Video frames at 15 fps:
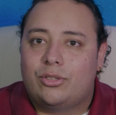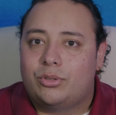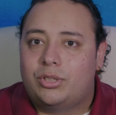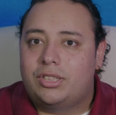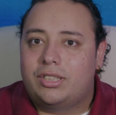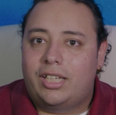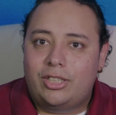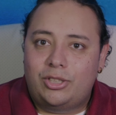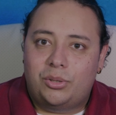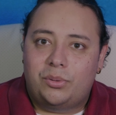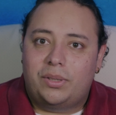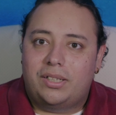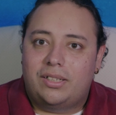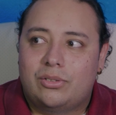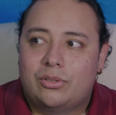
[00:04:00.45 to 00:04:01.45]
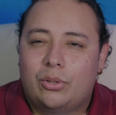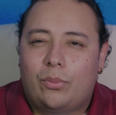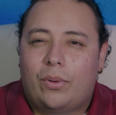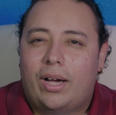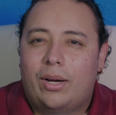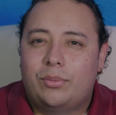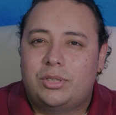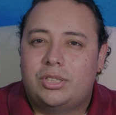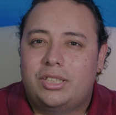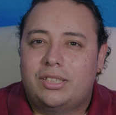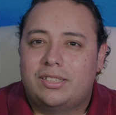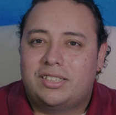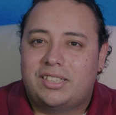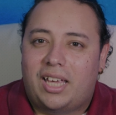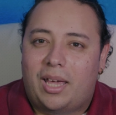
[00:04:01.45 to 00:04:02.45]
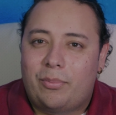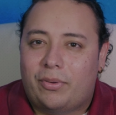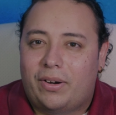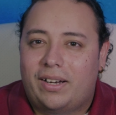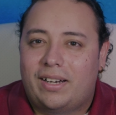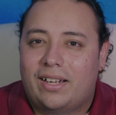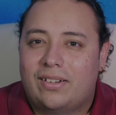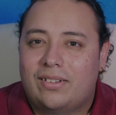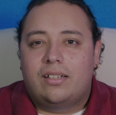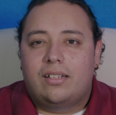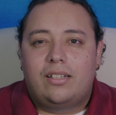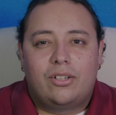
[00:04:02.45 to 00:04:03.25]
so she's into it. So why would she escape right now?